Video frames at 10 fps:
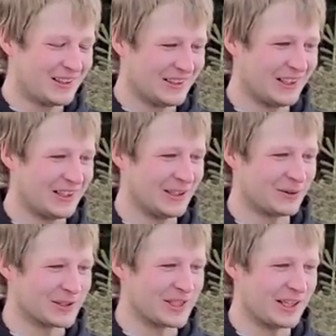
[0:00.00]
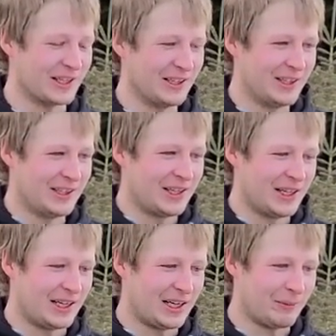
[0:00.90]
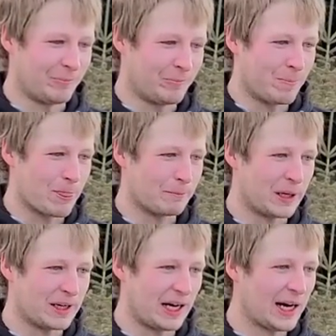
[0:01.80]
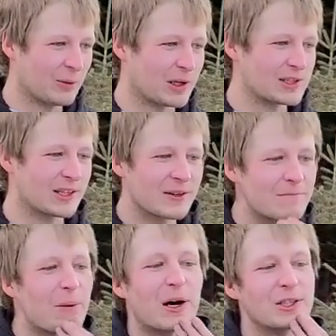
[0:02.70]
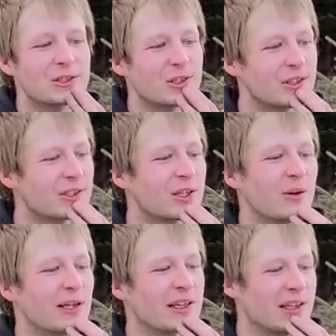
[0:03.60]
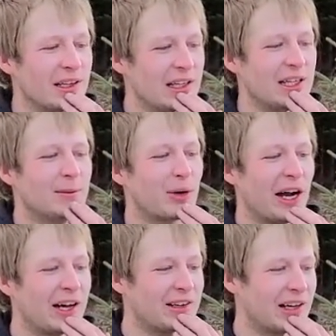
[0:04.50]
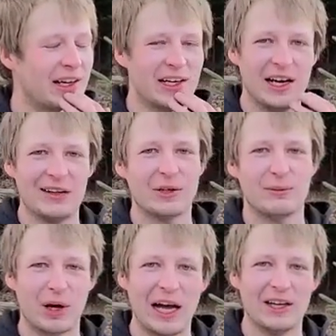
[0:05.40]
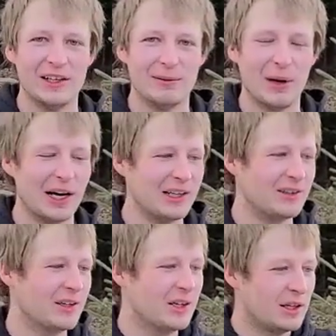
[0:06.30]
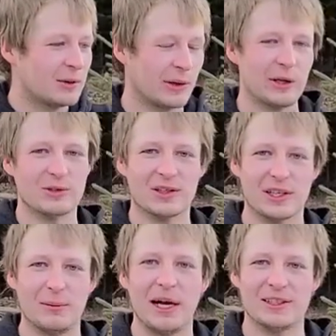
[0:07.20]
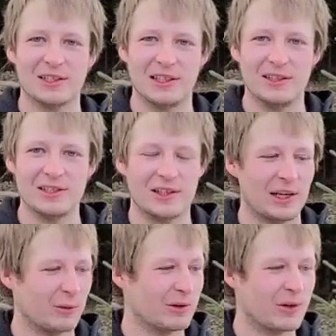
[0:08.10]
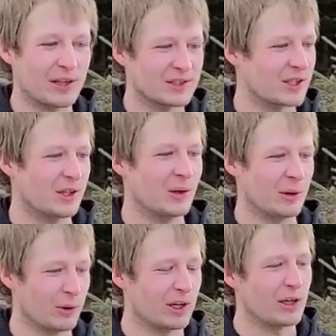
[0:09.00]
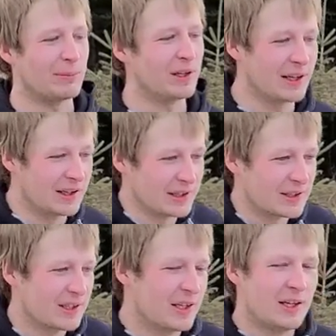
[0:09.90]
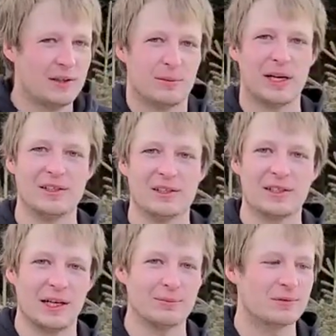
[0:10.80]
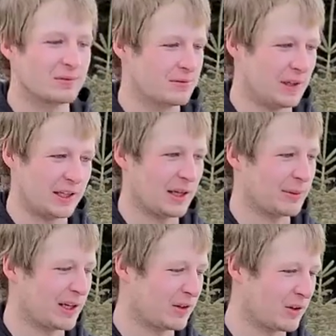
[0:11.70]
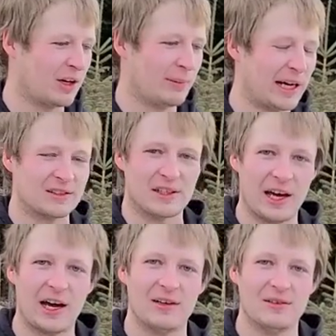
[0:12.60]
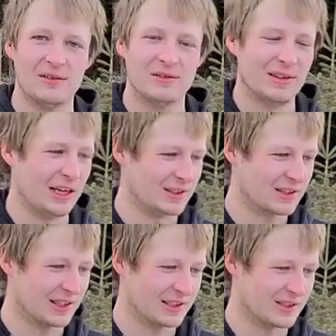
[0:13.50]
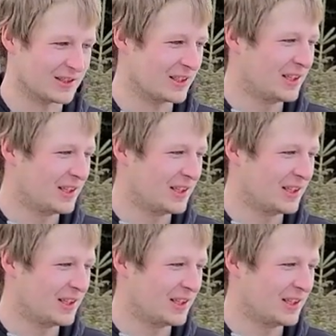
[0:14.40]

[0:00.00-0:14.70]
Yeah, it was done. But I wasn't partial to going any brand. I had every brand in mind when I was looking to buy a sled this year. I would have got a Skidoo, I would have got a Polaris, but I kept getting drawn back to Cat. And it's because